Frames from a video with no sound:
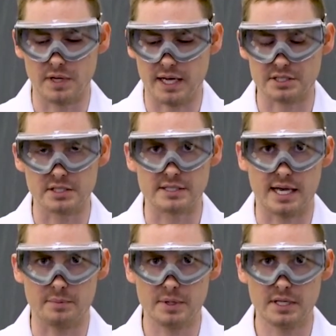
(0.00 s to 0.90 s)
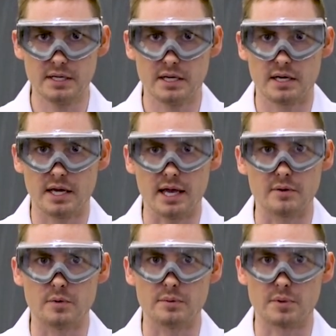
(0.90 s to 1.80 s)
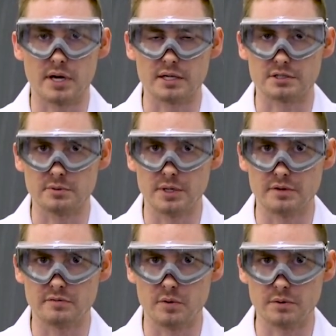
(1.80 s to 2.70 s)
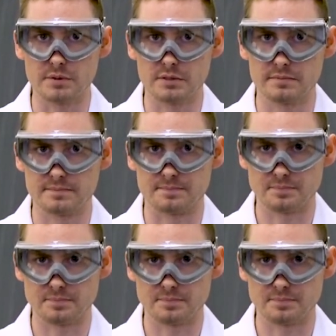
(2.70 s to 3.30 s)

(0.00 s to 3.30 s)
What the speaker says: what reaction is happening and what products are being formed.